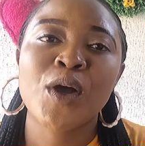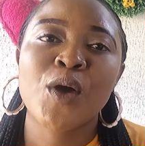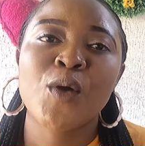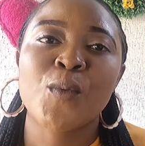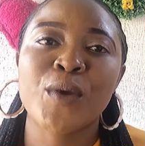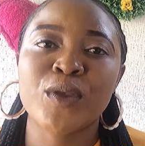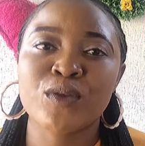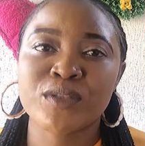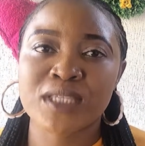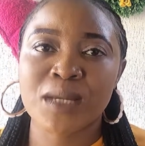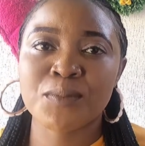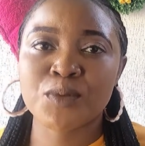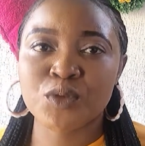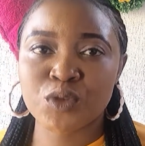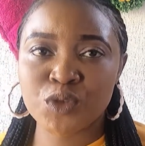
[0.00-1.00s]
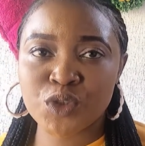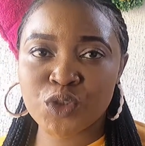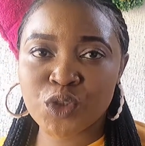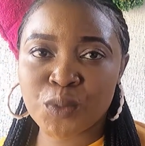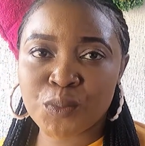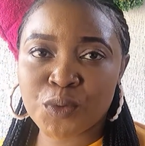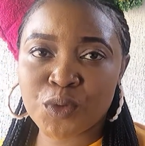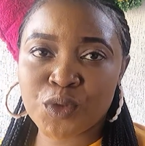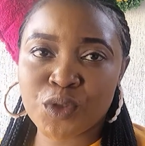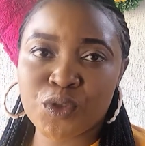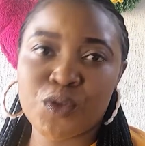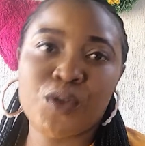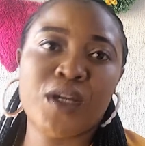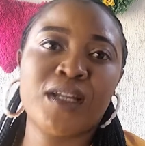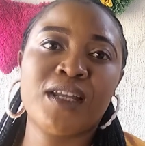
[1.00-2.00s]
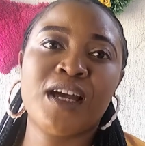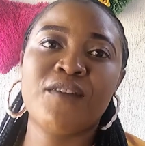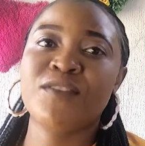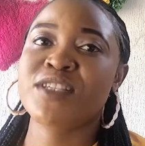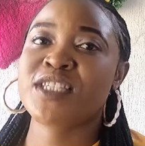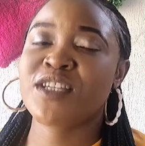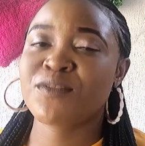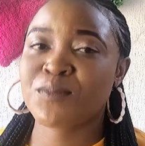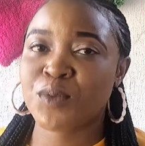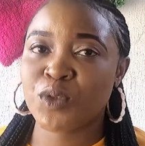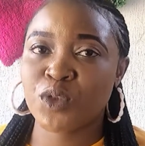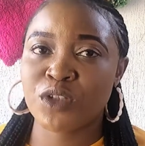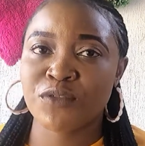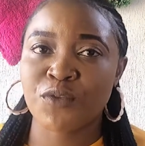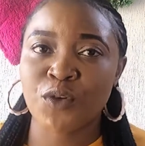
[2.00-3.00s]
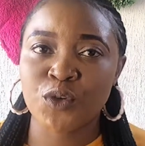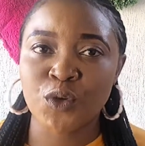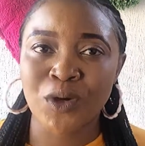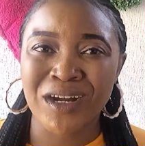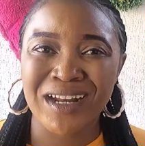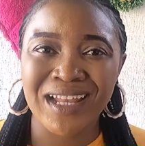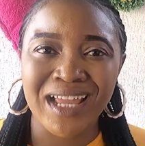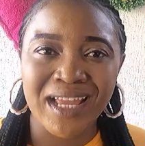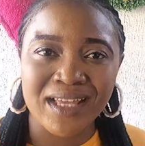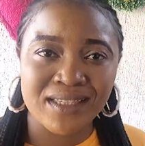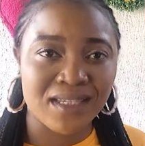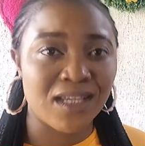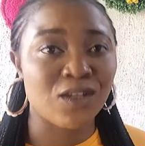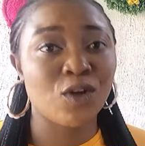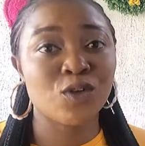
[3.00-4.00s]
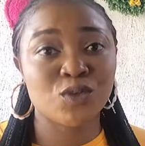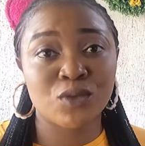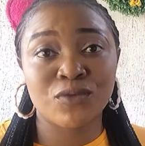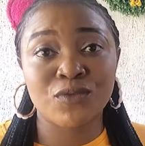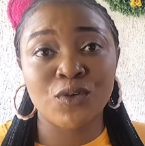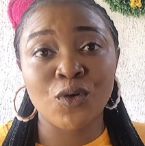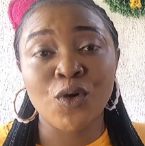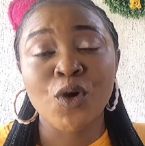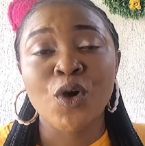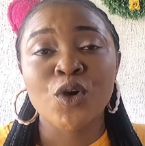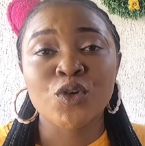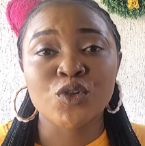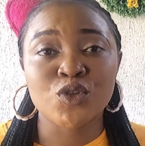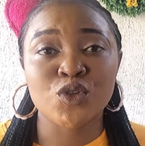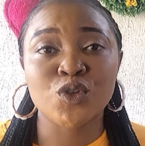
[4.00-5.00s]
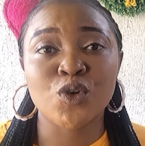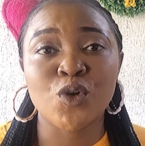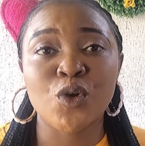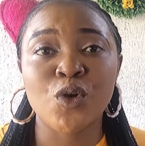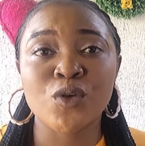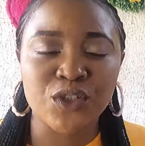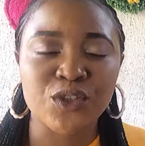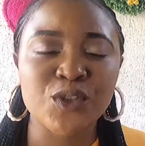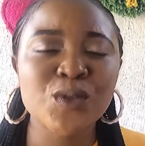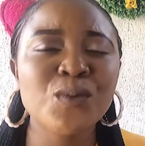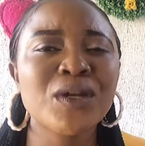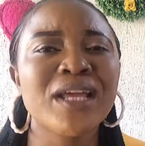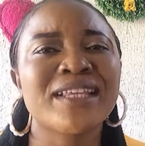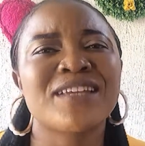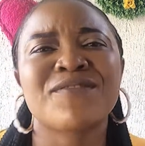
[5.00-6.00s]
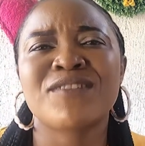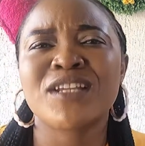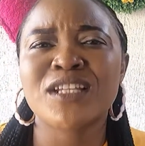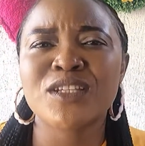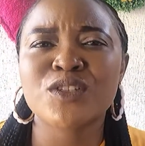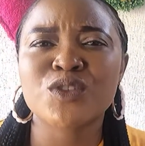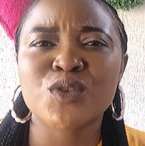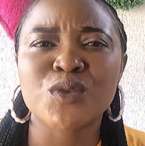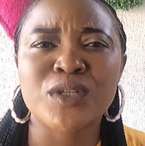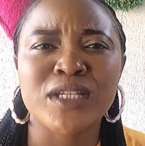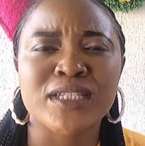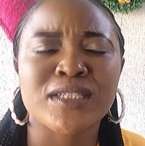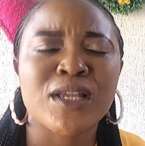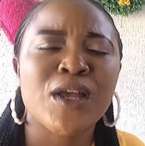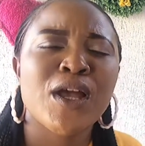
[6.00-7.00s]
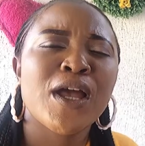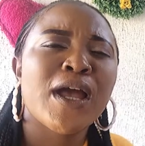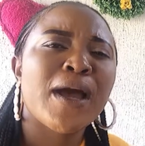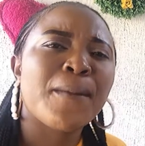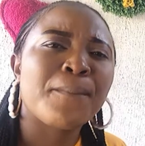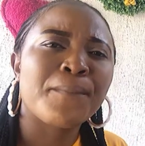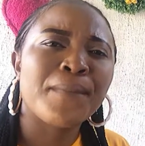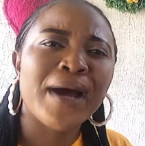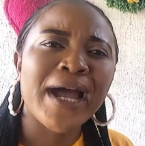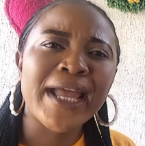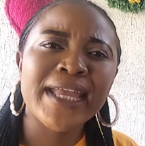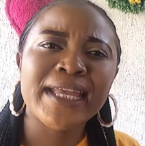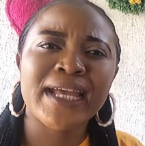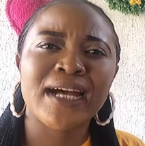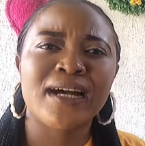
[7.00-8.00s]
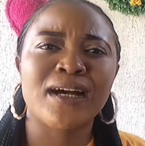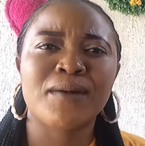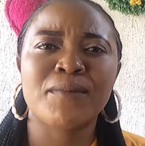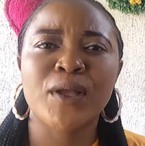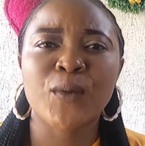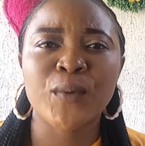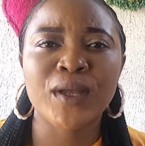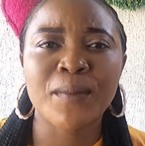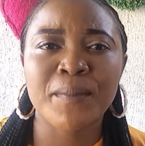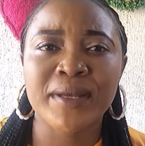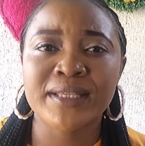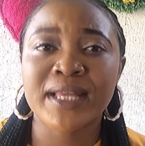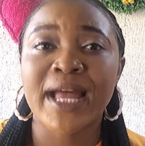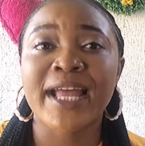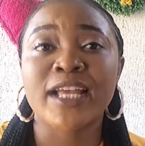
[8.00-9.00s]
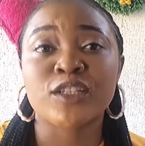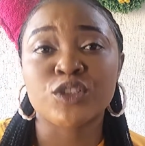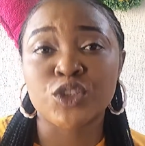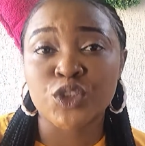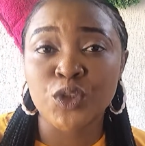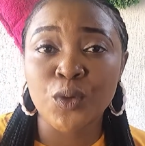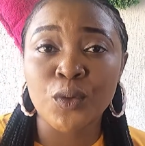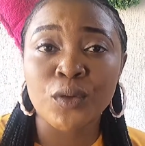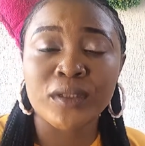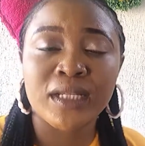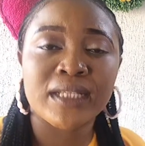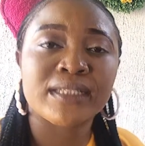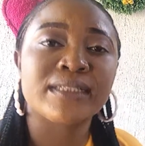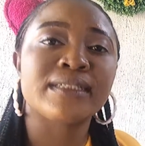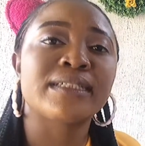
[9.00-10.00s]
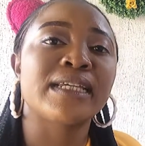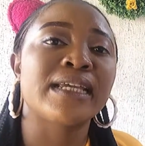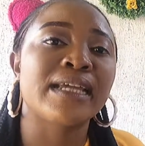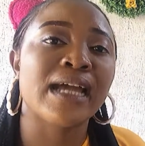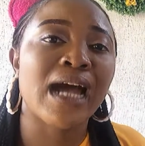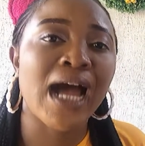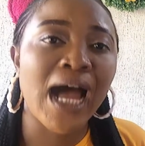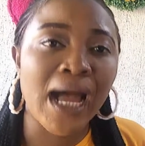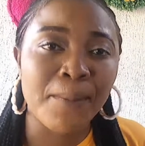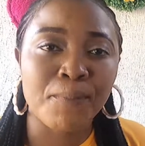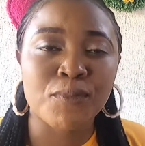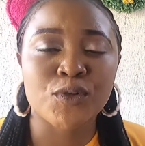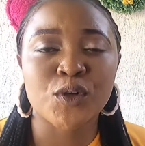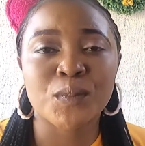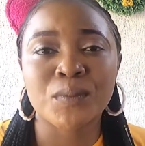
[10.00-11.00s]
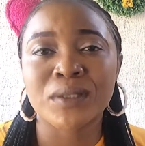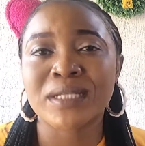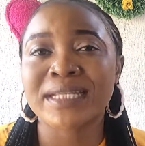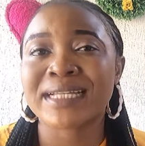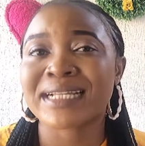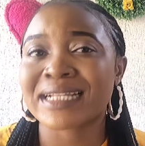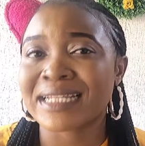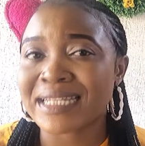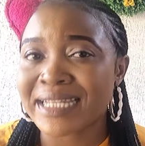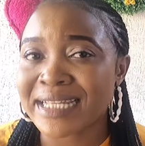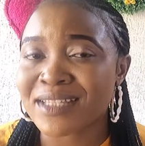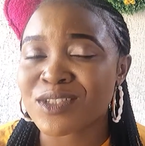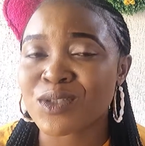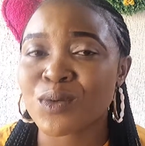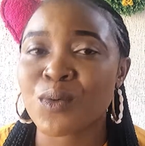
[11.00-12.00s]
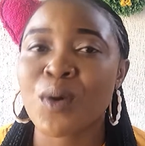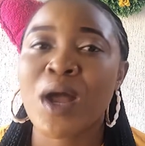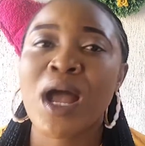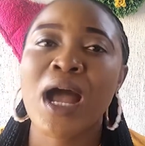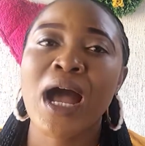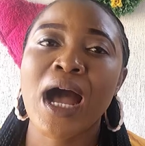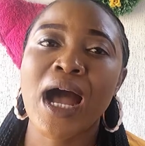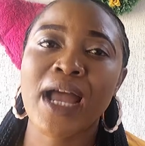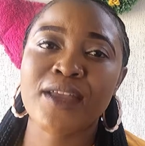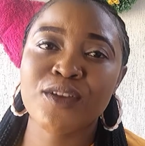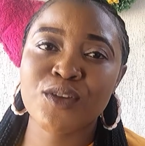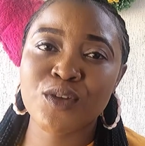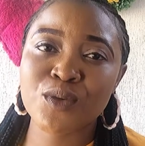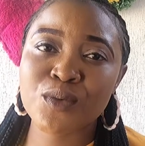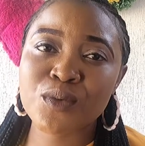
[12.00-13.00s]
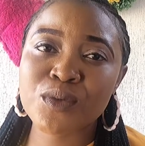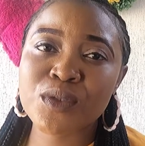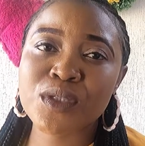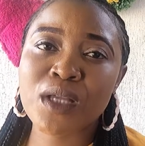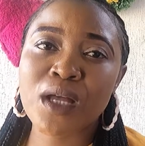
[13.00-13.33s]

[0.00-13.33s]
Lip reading: When you start producing your products, you can have a safe product for your client and also for your. So what I definitely do is my equipment, I ensure that they are properly clean. So I use